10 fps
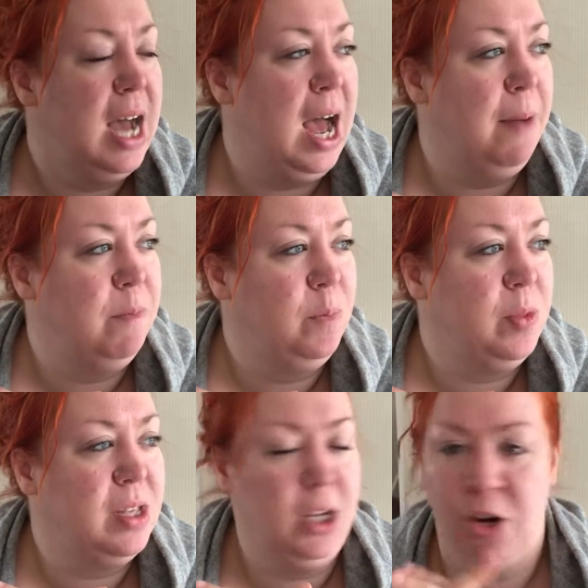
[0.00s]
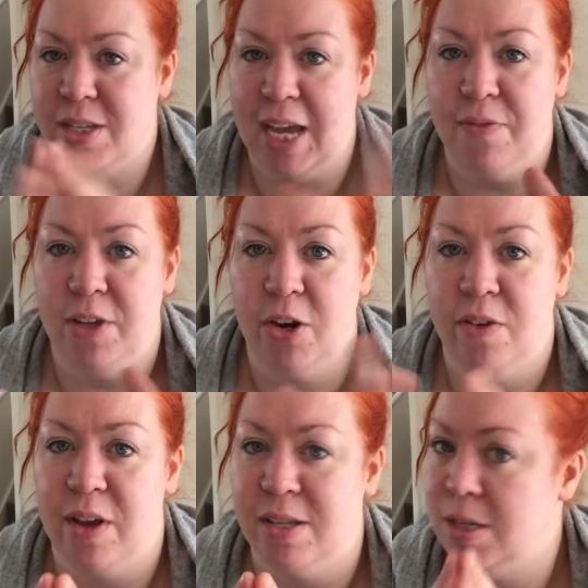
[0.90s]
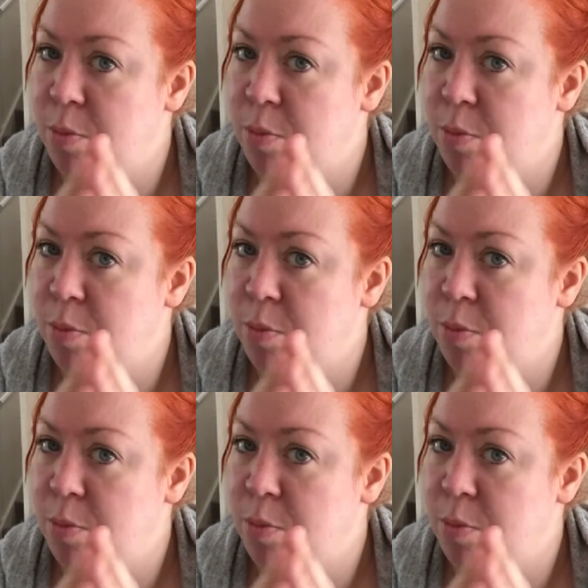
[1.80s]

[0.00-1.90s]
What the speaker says: got to save the universe.